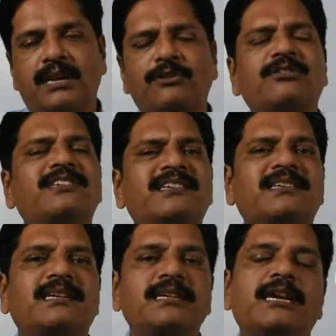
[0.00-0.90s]
It was
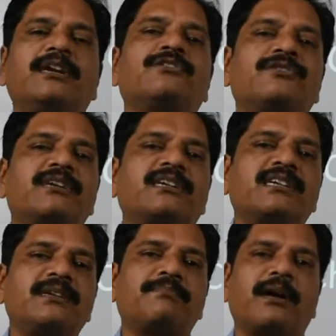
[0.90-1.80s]
just an
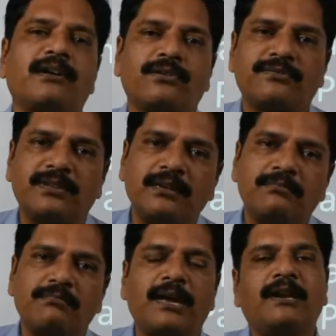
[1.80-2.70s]
introductory part of
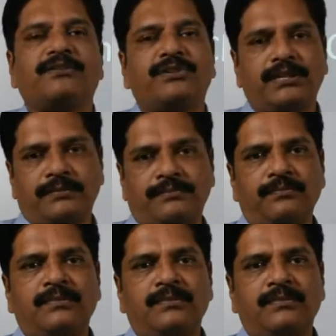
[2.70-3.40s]
the biology